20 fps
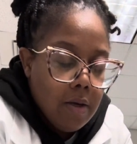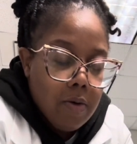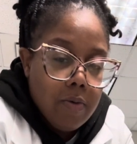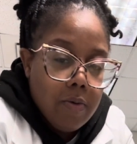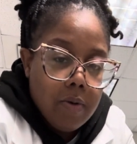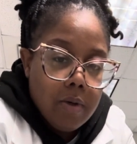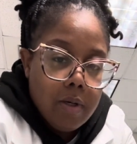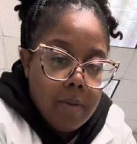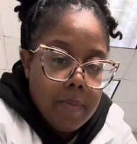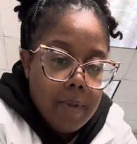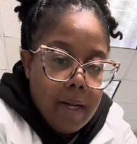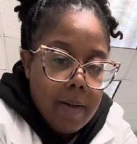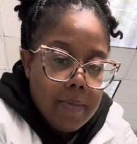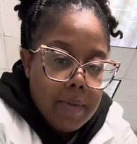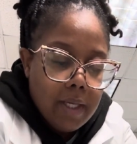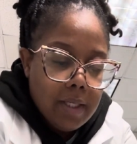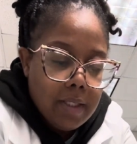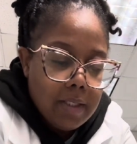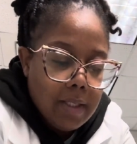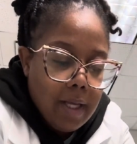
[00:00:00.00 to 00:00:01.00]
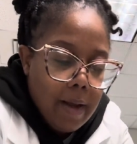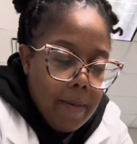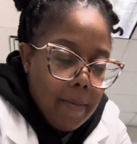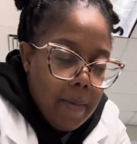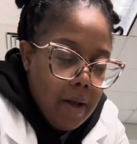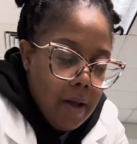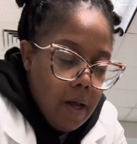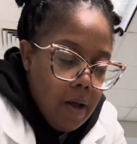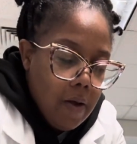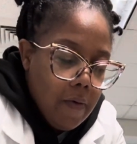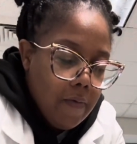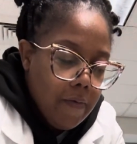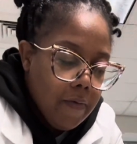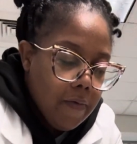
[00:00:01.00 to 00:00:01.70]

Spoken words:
We're gonna pop that top off,